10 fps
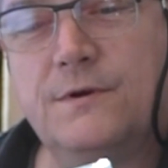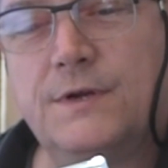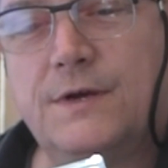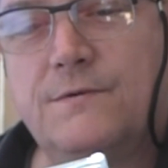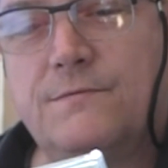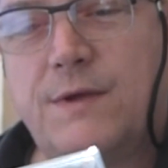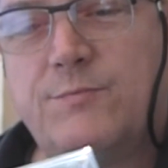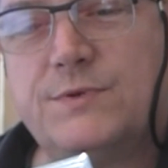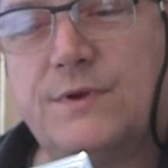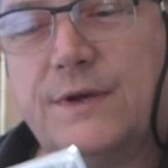on our
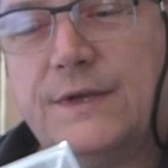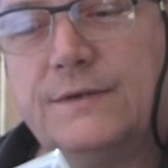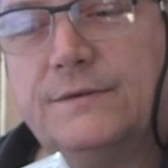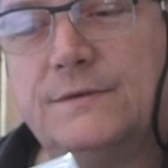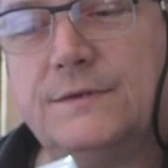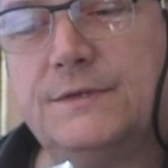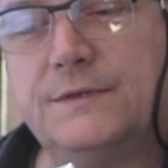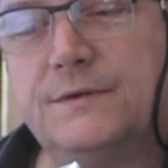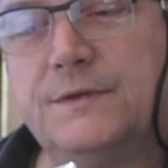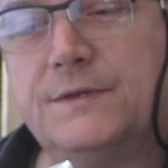website. Unless
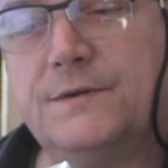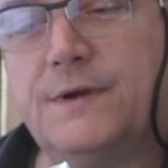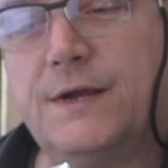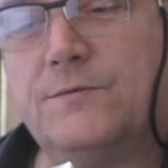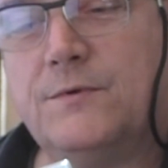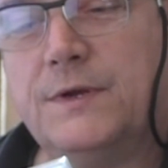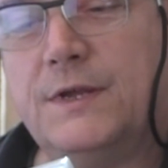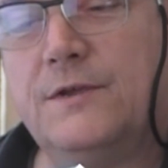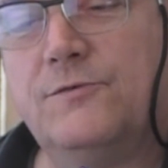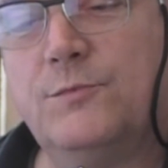they got a direct one,
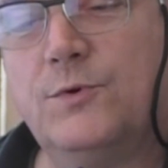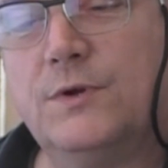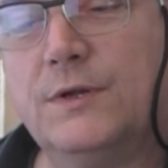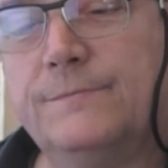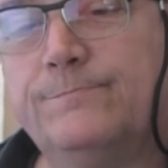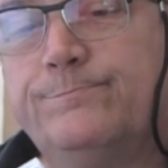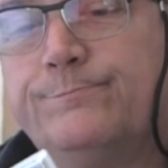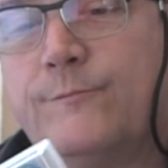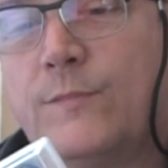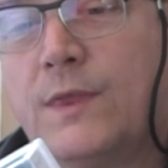Eve Modeler.
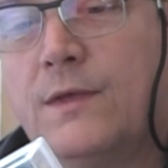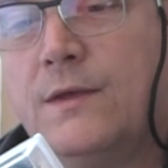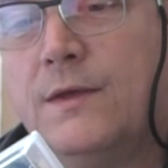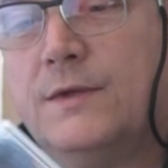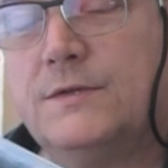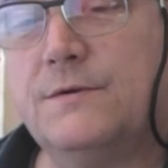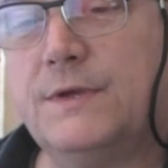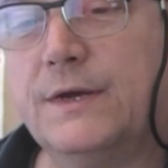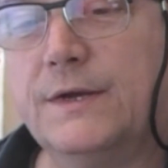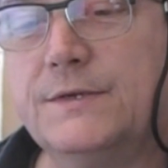So
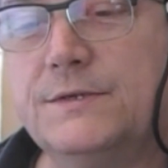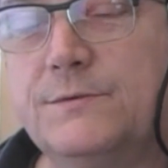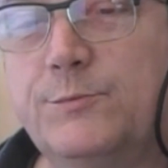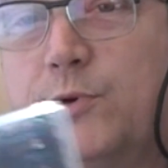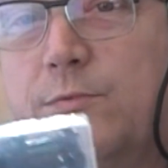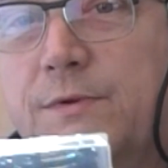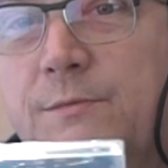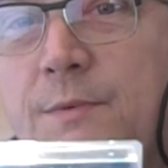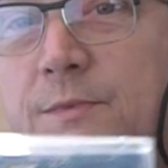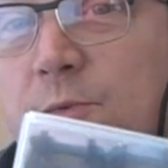yeah, as you probably
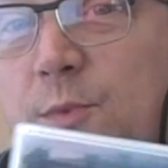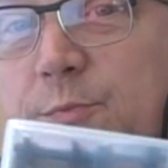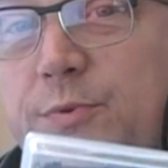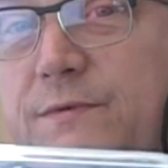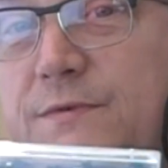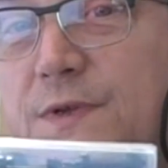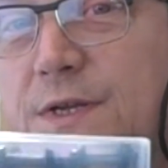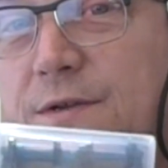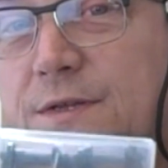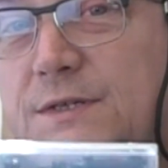remember on my previous
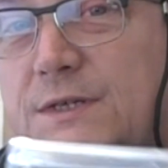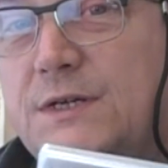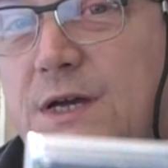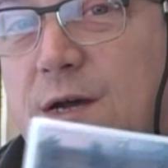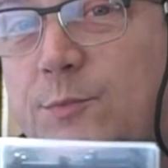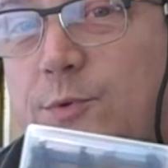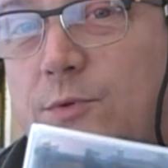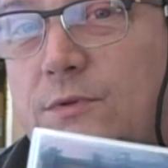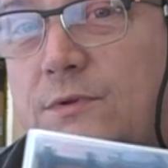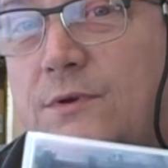video, there's a
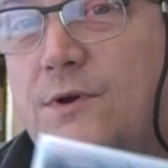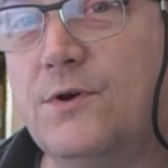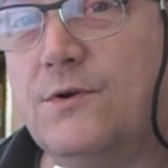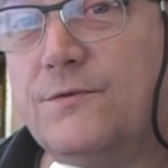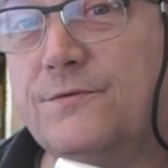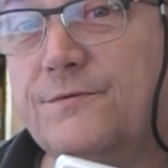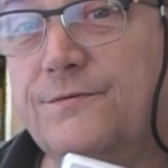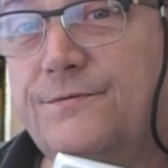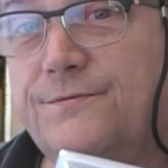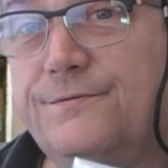couple of
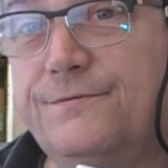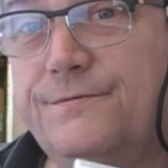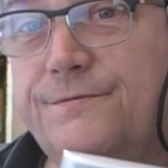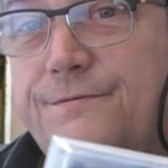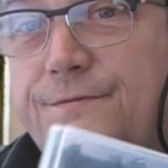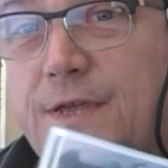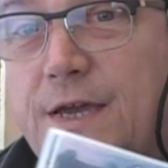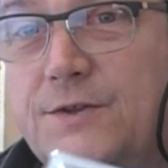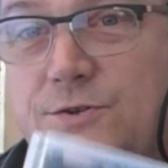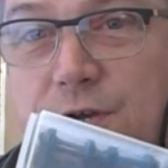of the
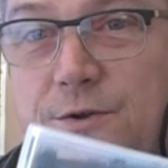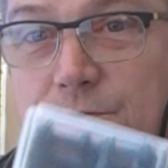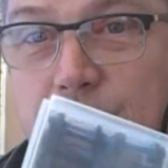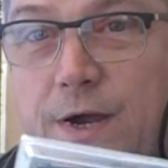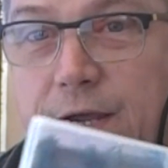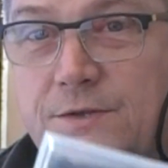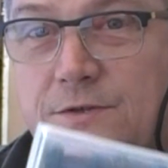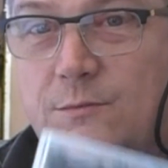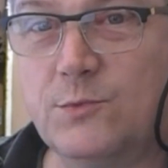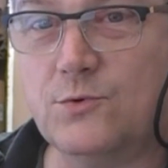HO
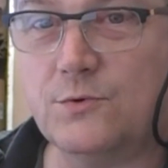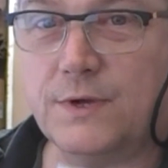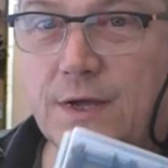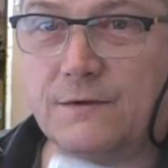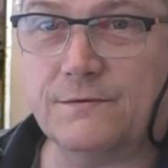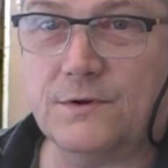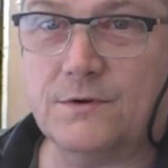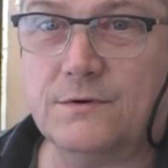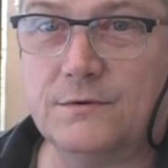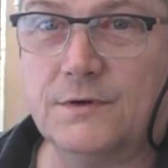wagons I bought have
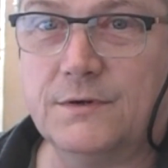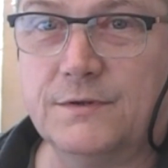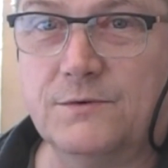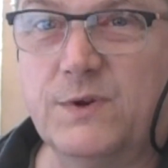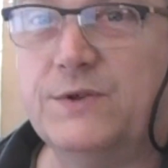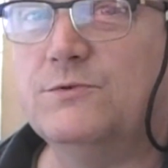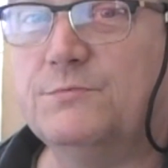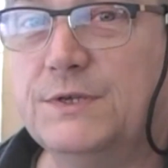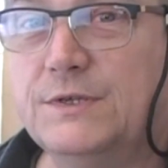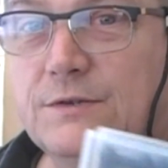got either
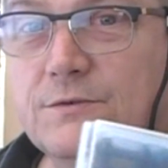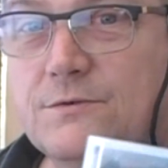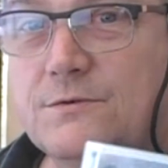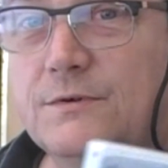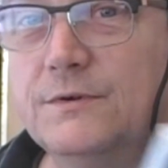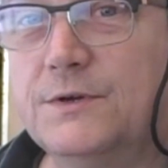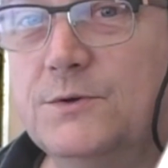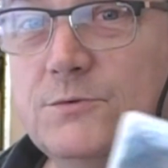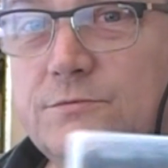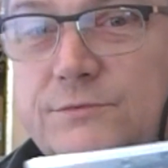wheels missing or a
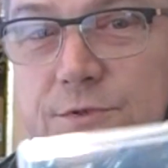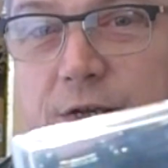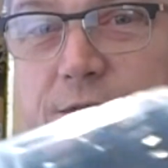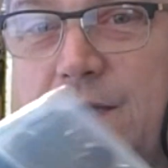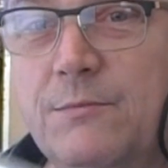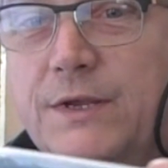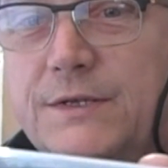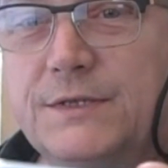whole truck assembly,